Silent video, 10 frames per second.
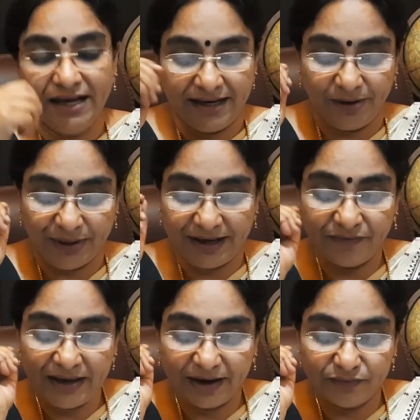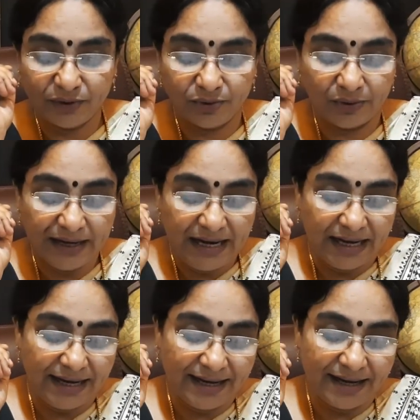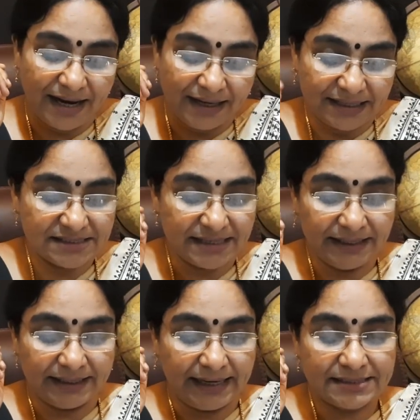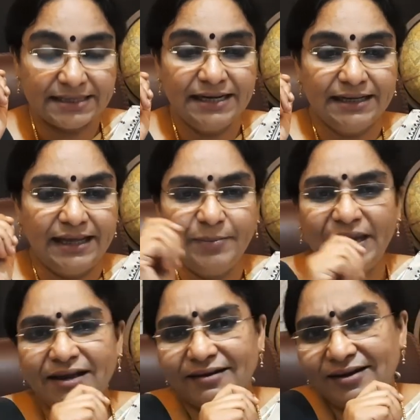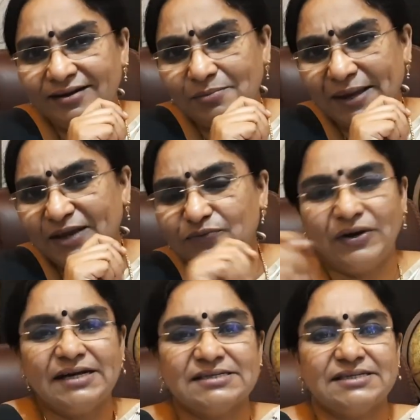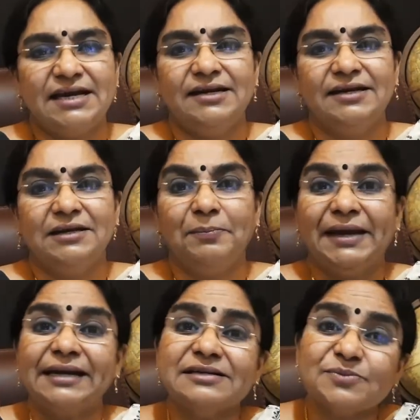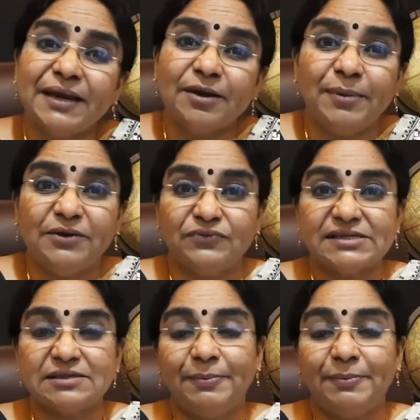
Now here we have to understand that they make a real big fuss, and the parents make a big fuss.